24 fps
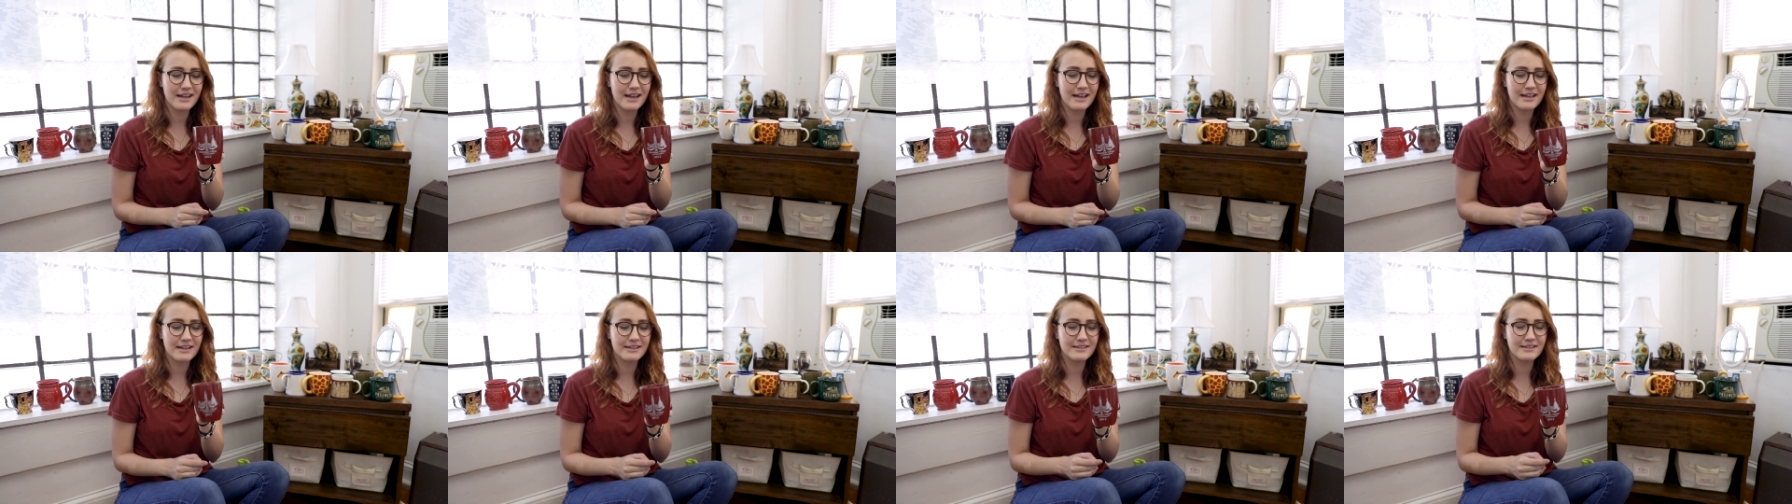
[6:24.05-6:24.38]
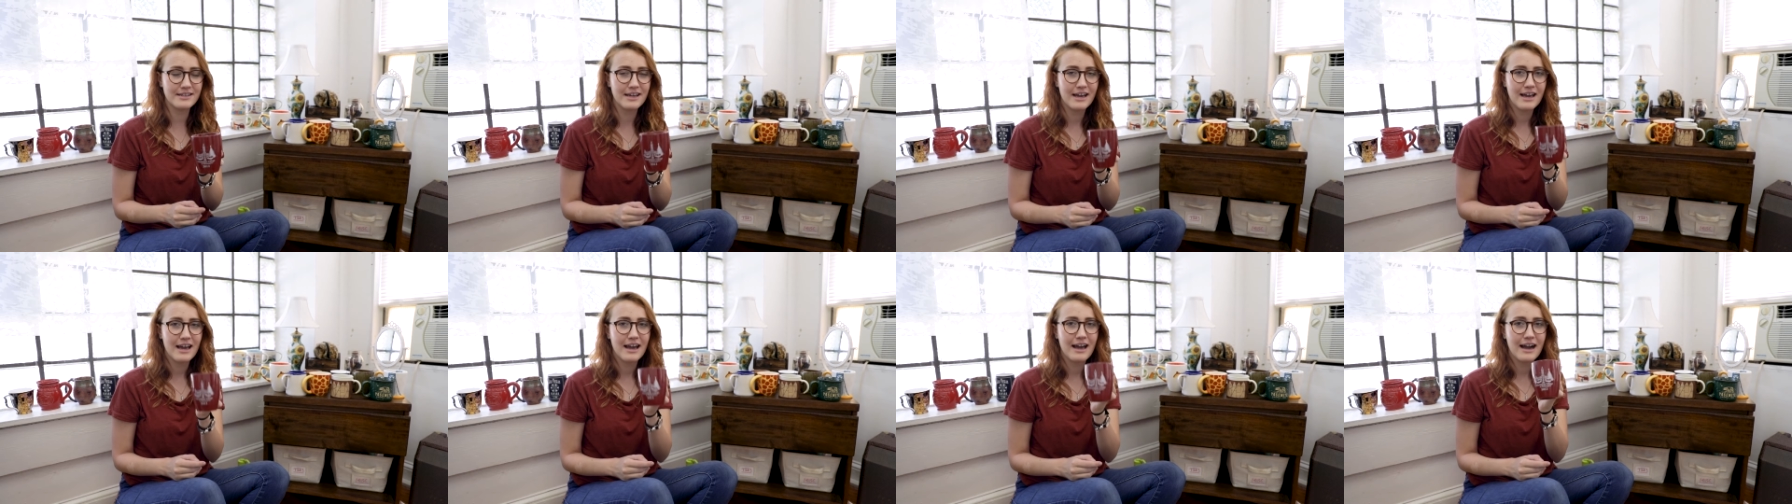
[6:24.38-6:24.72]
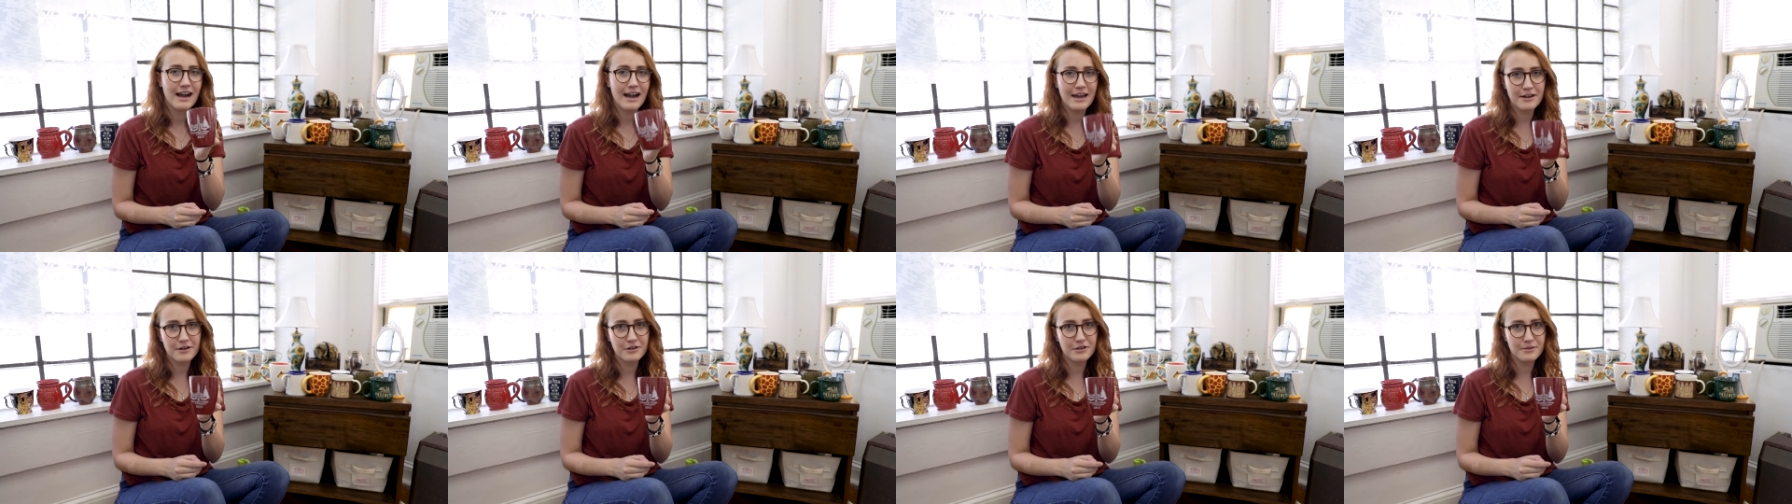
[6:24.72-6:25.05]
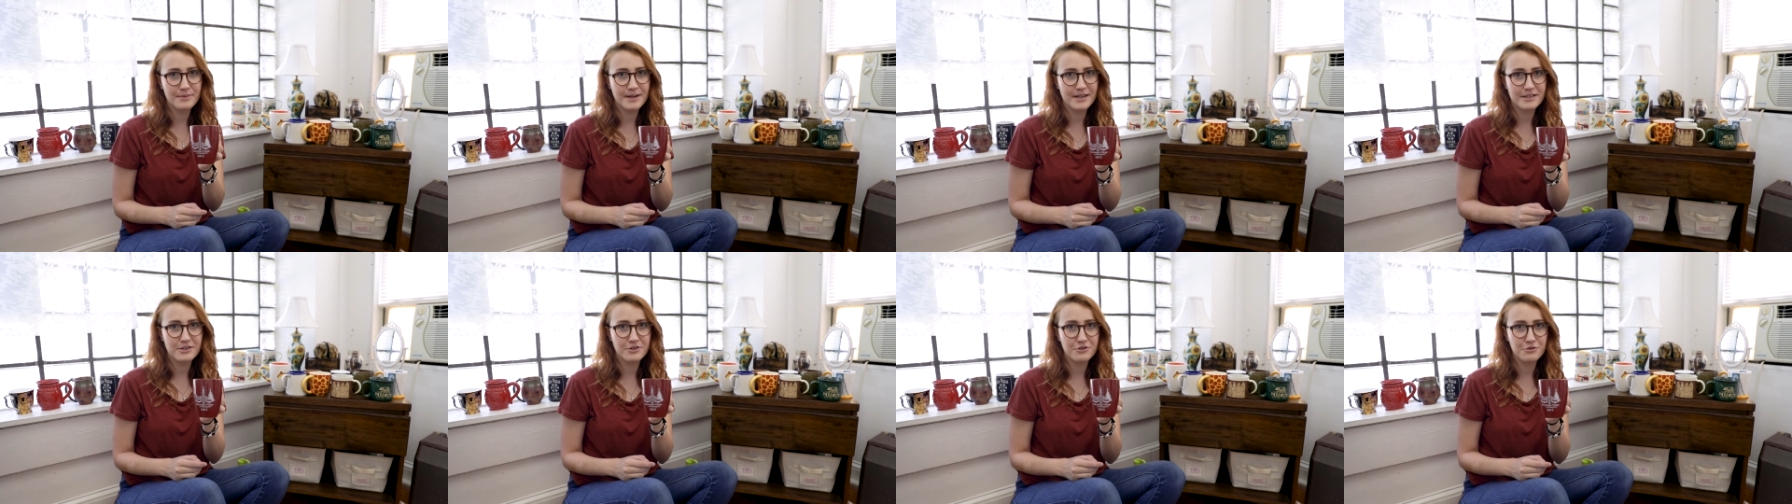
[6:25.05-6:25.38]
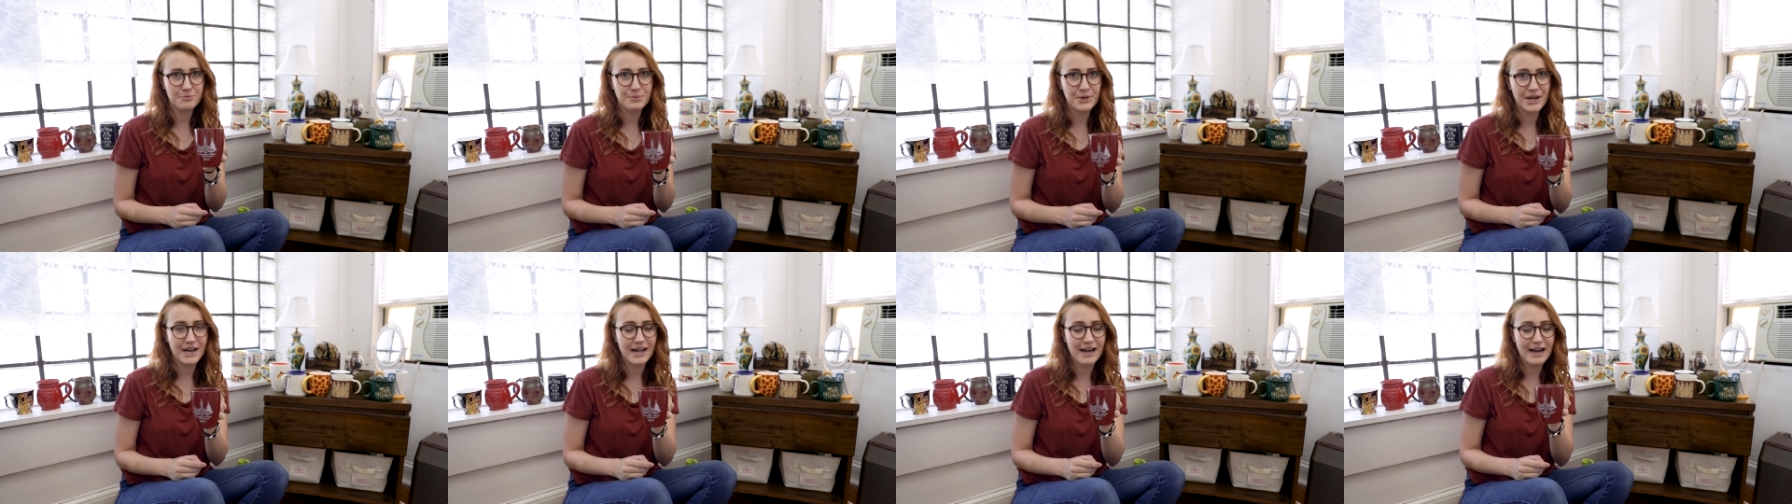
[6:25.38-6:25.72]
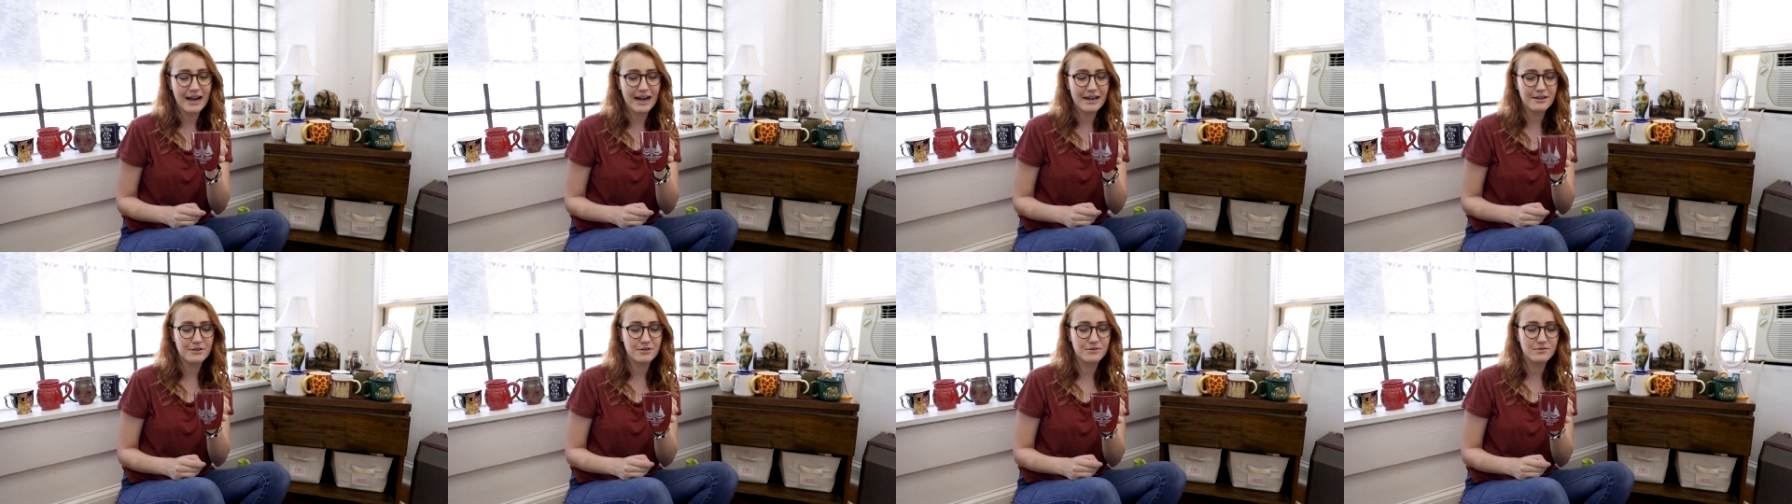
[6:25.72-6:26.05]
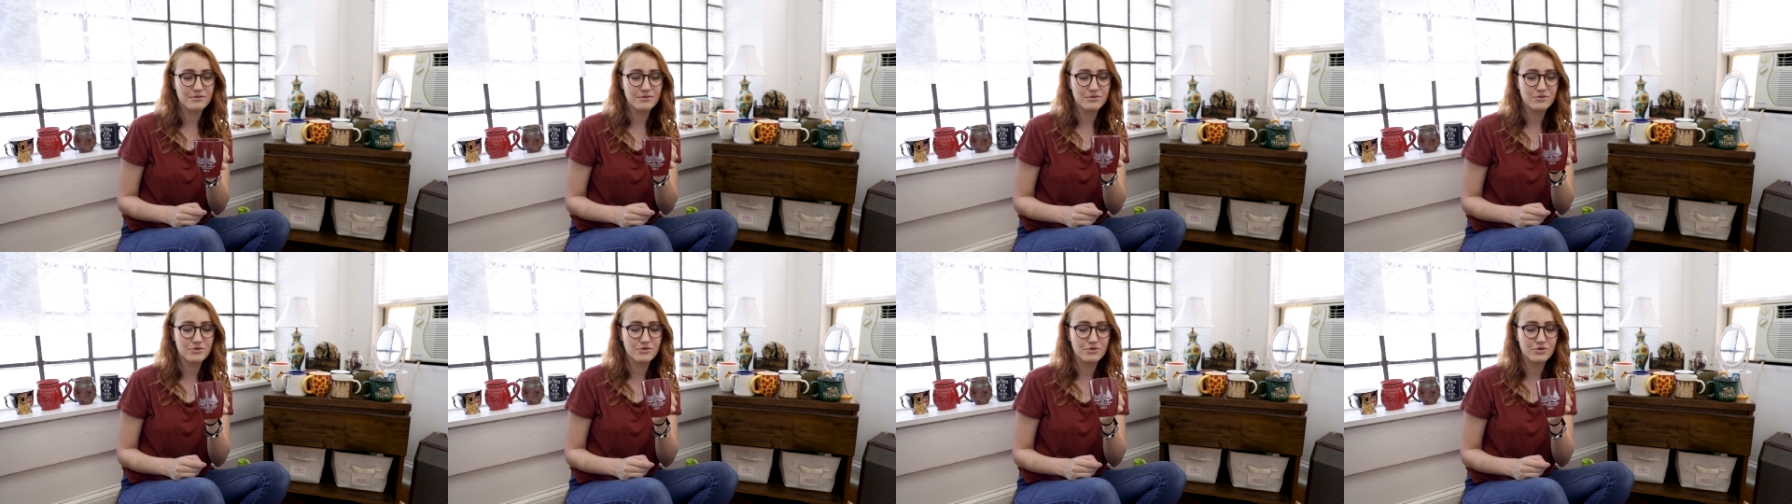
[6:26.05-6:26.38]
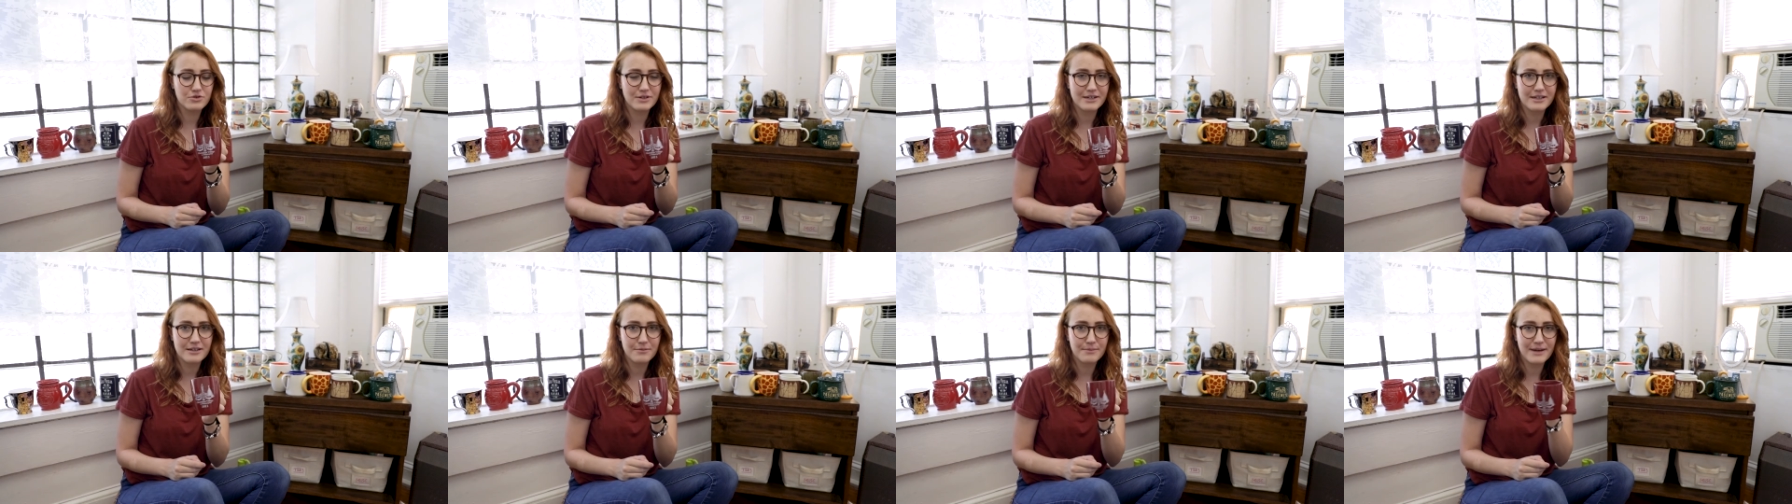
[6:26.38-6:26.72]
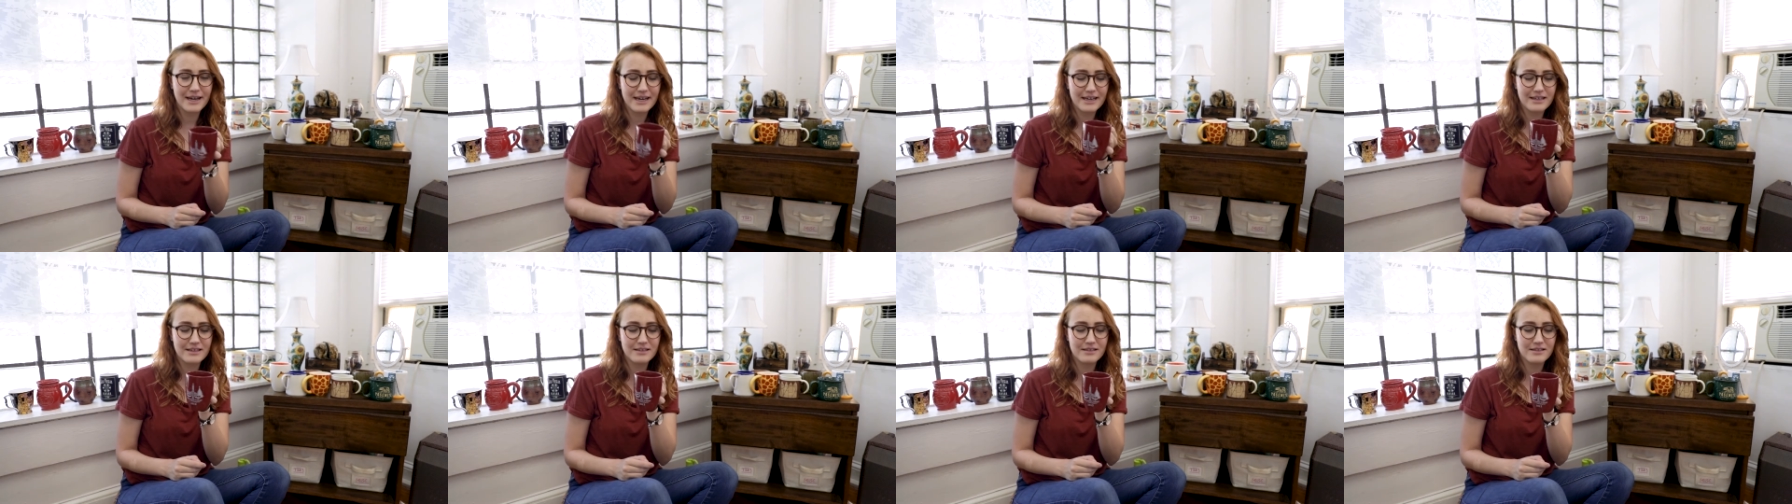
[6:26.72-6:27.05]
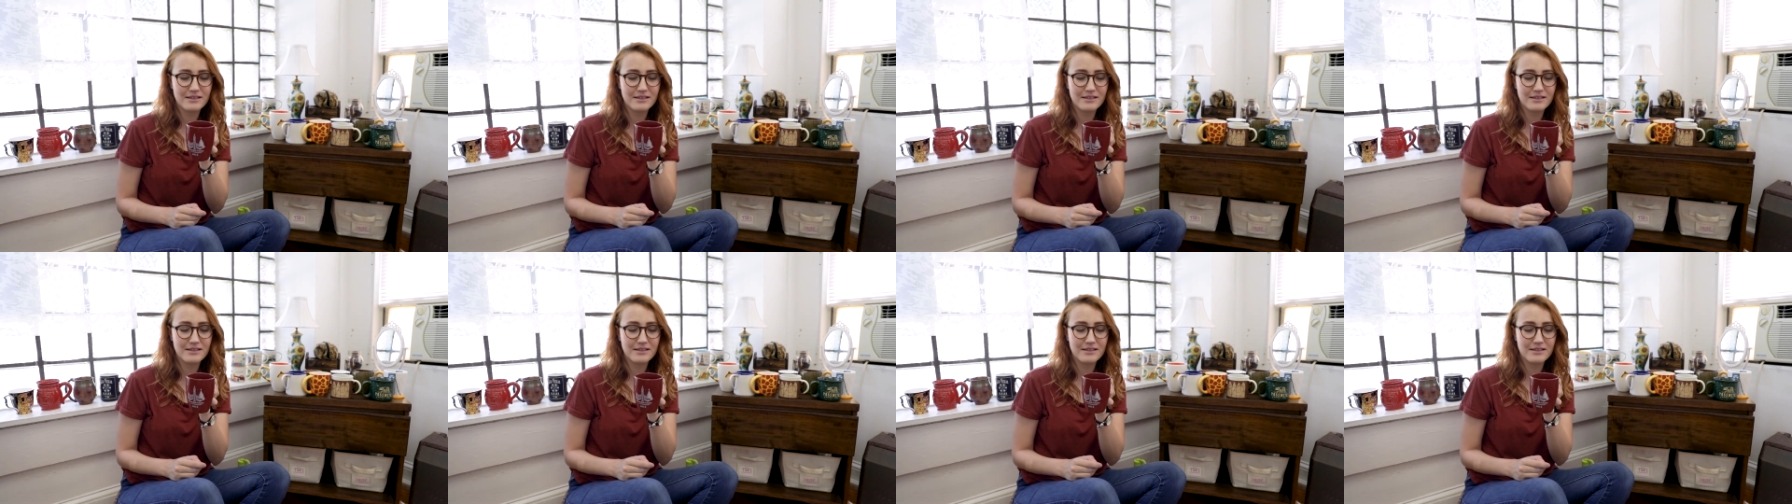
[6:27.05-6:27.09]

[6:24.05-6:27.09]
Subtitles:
And I don't know about you, but I don't drink my